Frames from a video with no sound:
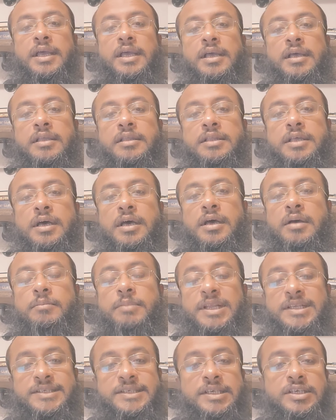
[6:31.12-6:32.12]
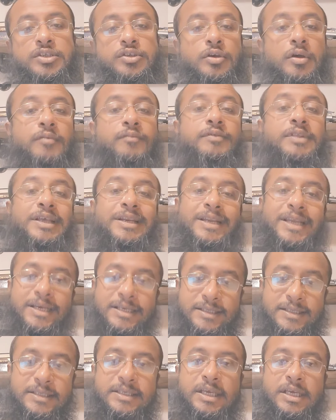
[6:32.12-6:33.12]
the blessings of the
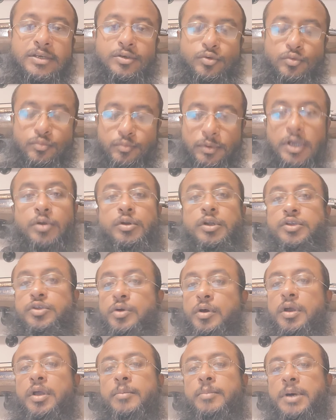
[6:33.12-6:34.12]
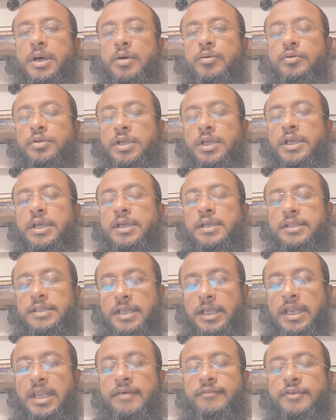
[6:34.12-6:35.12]
next day too. We are going to talk about
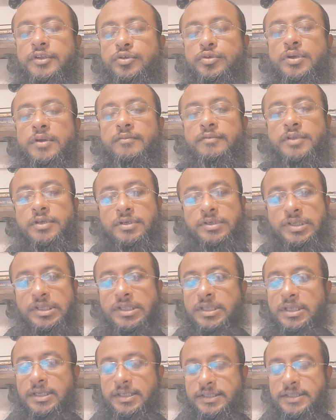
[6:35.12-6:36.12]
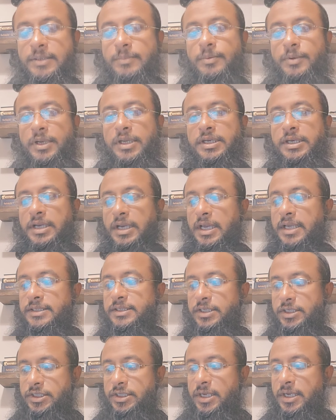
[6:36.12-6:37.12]
the 11th, 12th, 13th in a separate
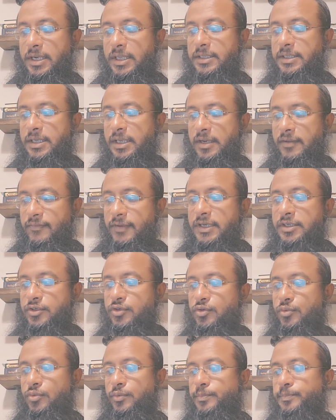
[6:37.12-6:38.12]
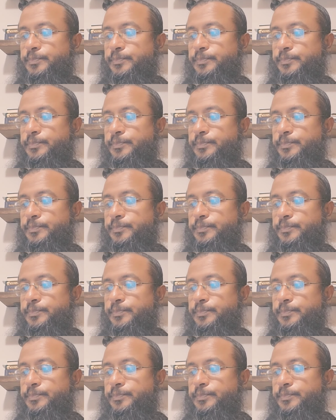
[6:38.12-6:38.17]
class, inshallah ta'ala, very soon.